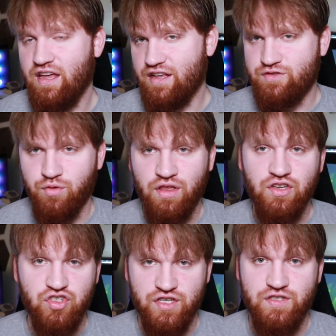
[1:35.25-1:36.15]
It's really
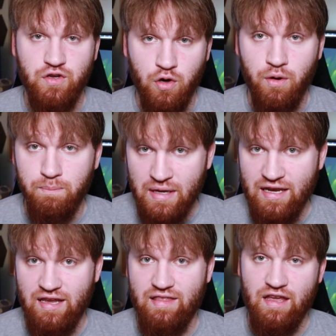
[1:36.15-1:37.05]
just your
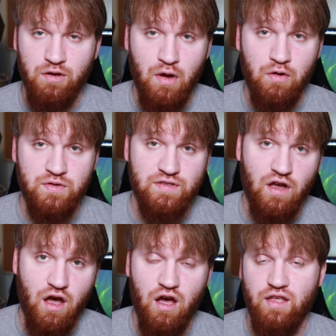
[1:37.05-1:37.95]
media that you host
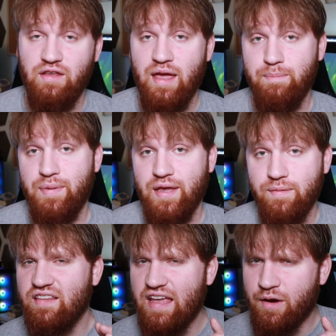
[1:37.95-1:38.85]
on Emby.
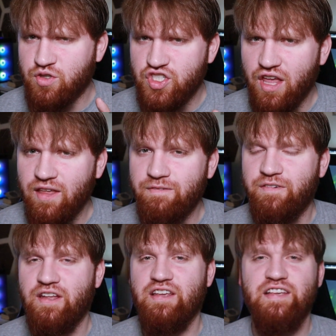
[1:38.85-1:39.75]
Now,
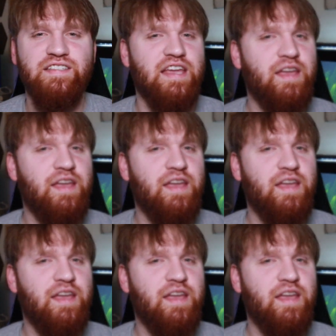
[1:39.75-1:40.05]
Jellyfin is a